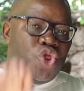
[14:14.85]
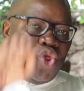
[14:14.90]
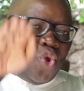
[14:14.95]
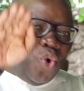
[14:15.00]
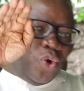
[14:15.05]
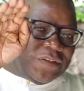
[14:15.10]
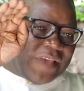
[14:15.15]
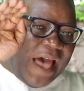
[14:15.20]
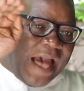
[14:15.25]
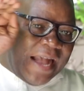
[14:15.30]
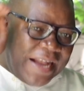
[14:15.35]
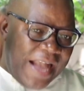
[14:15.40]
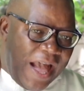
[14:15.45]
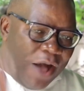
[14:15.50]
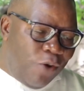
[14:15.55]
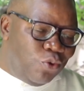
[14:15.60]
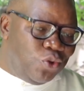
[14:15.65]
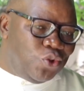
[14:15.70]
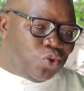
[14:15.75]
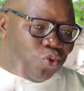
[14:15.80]
those
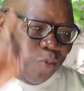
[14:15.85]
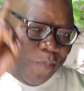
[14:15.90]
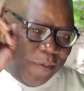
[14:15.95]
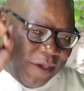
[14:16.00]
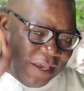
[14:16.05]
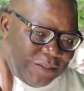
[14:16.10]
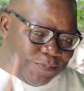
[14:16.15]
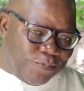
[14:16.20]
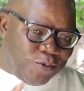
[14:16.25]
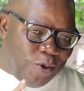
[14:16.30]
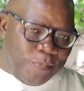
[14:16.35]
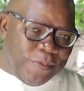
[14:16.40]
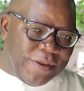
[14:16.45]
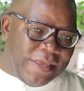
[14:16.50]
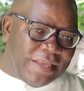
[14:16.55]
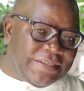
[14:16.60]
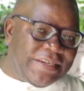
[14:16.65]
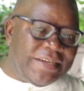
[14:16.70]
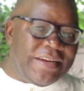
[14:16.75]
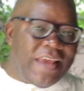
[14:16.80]
accounts will be
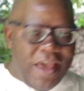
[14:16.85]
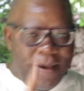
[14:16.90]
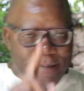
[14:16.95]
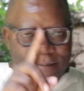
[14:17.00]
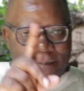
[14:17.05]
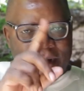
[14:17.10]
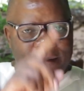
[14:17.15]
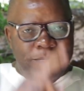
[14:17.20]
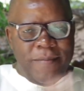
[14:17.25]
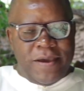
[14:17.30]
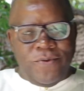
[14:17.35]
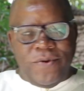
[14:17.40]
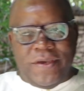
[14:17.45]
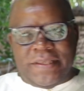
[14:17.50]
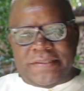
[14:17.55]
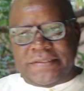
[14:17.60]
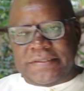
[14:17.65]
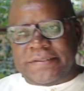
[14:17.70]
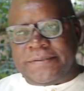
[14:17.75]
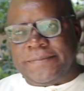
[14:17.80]
expropriated. Mark my
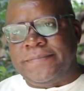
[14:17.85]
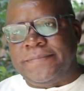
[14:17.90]
words.